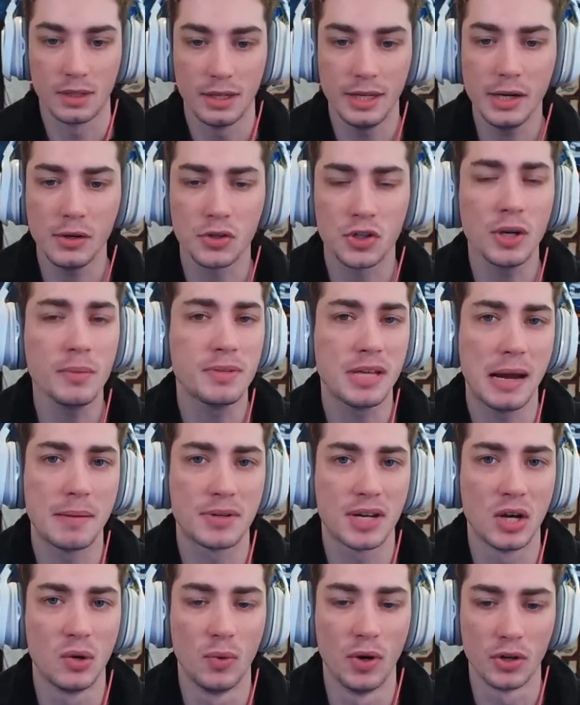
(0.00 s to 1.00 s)
You know,
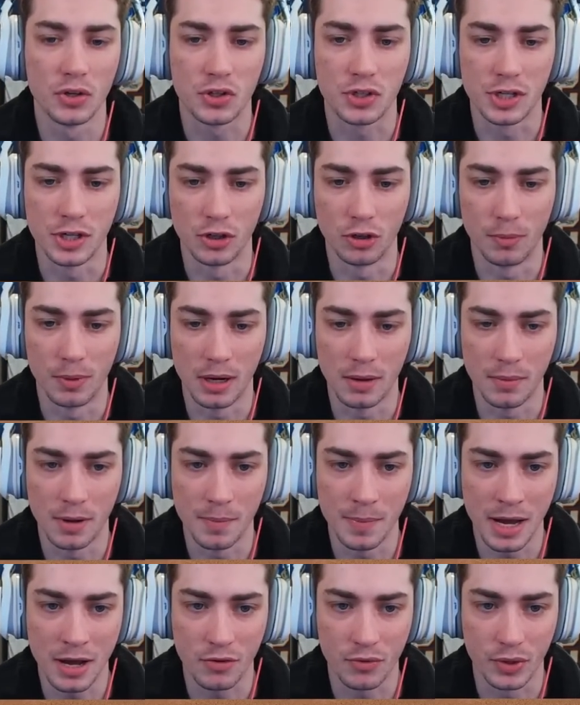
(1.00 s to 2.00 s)
sometimes I will steal, but
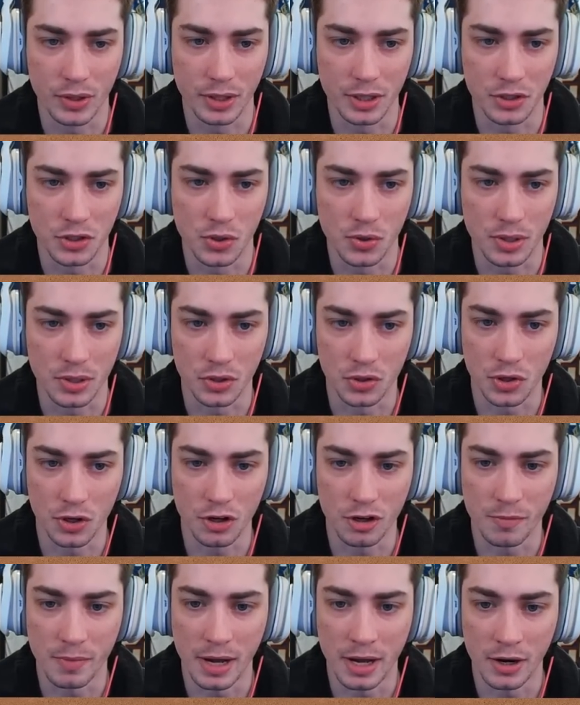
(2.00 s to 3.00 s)
I'm not really too
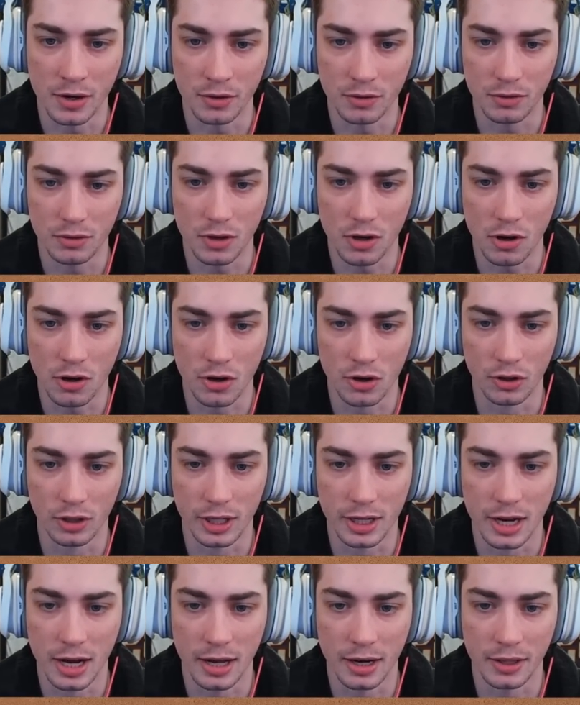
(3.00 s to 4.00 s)
concerned about it
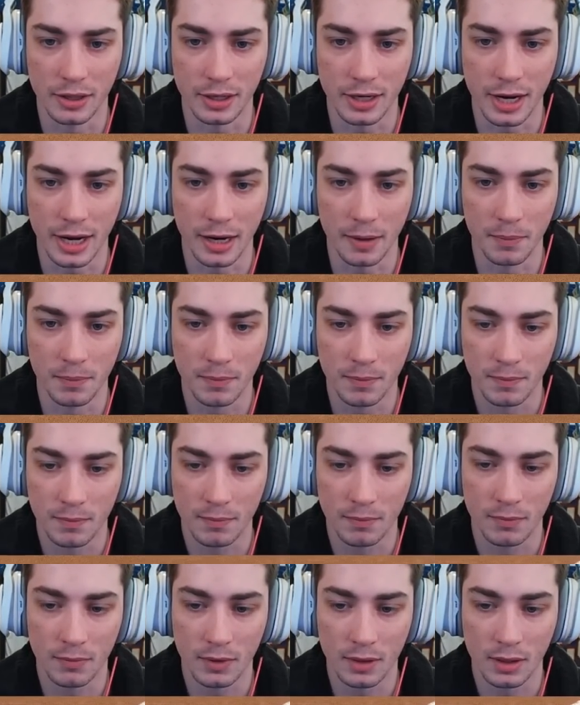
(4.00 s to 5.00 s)
early on in the game.
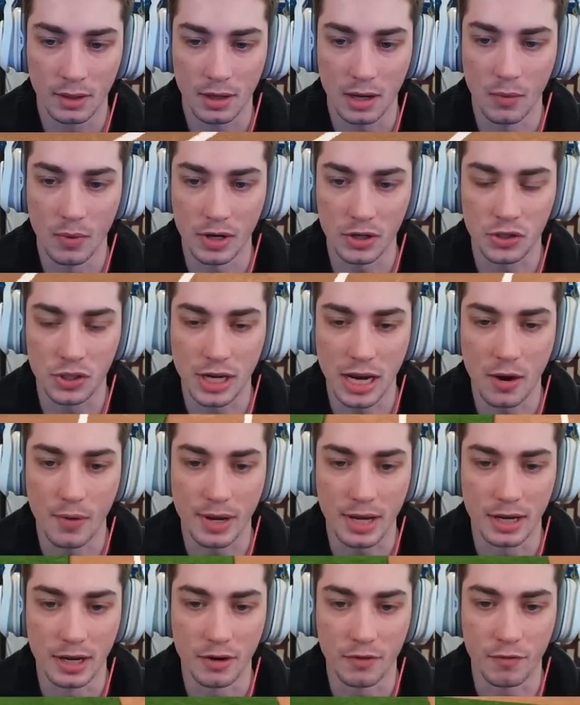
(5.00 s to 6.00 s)
I want to see how
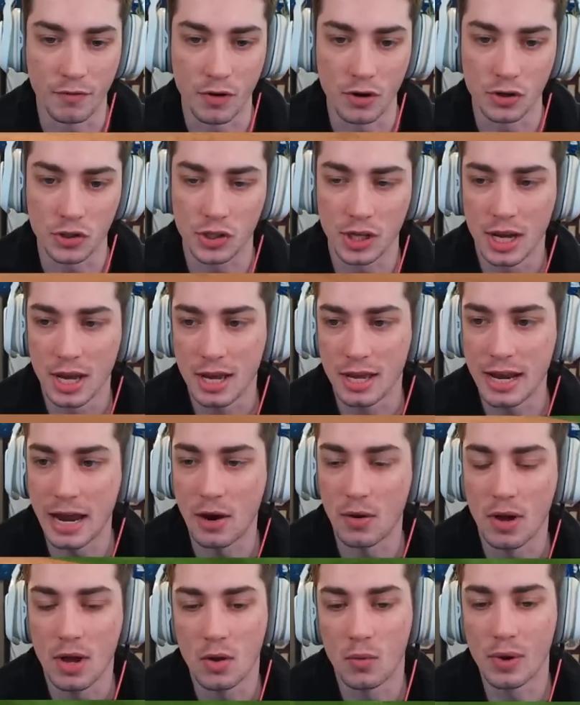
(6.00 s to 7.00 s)
he can hit first.
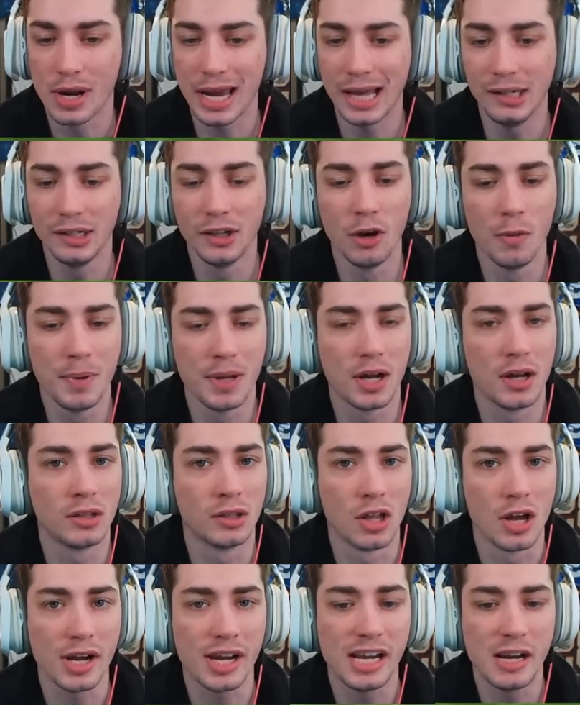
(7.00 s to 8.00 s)
Now, we got a little bit
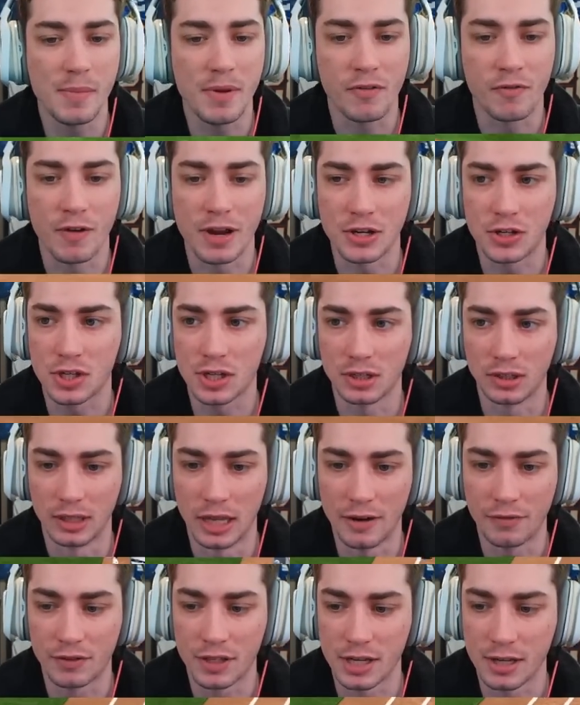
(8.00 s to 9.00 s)
unlucky to be facing a
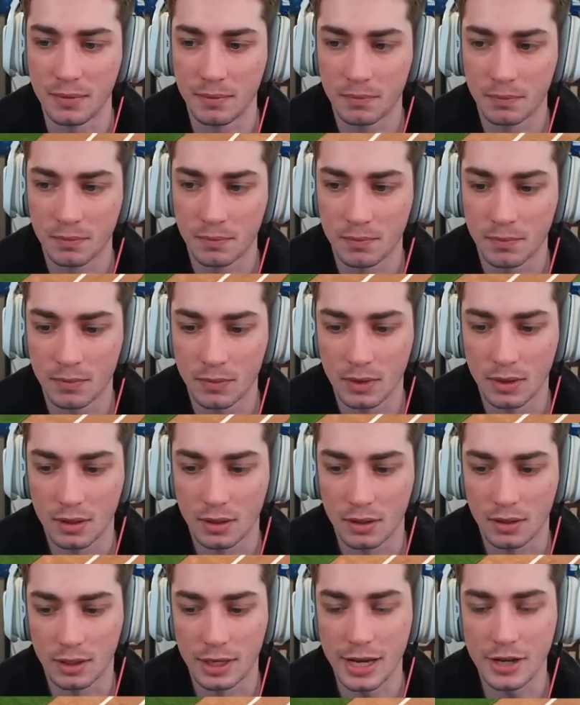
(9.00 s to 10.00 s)
lefty.
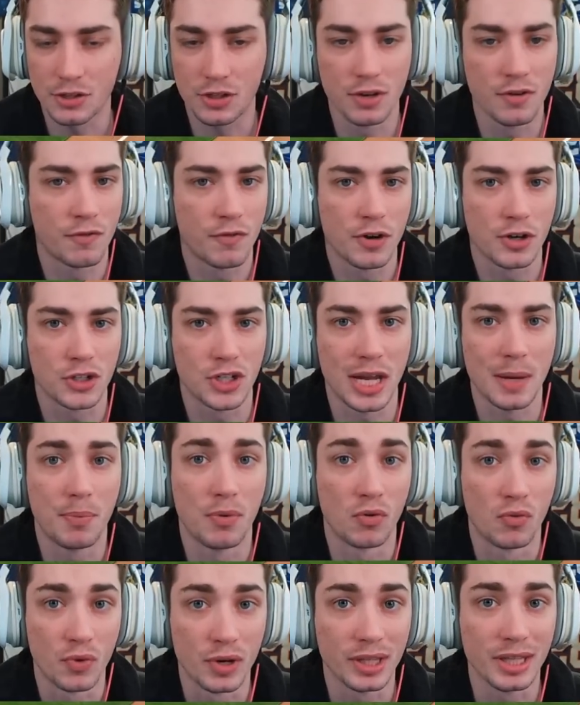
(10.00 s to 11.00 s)
Keston, for example,
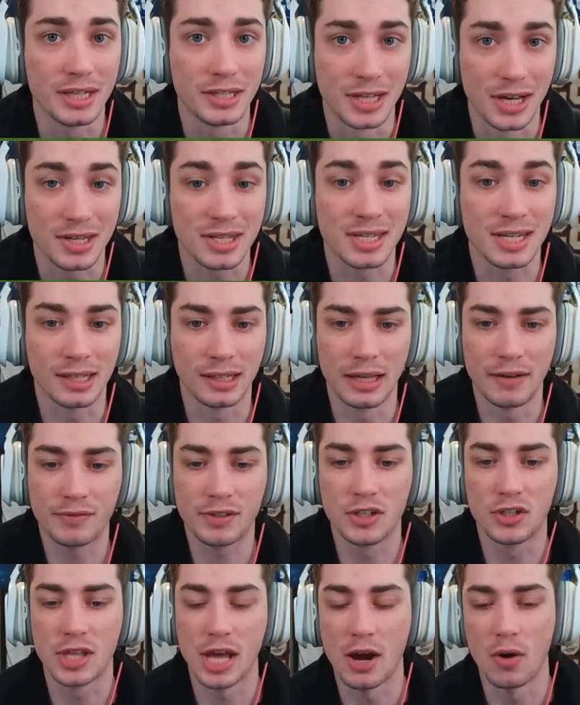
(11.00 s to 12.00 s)
really doesn't hit
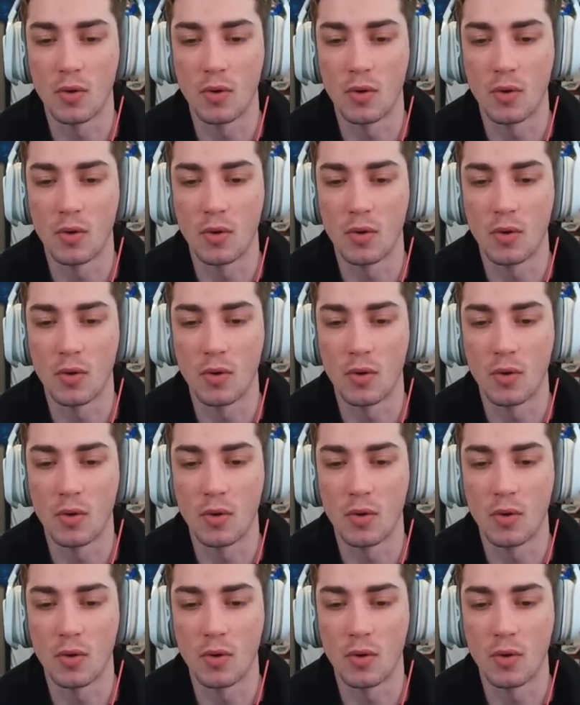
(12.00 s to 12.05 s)
lefties that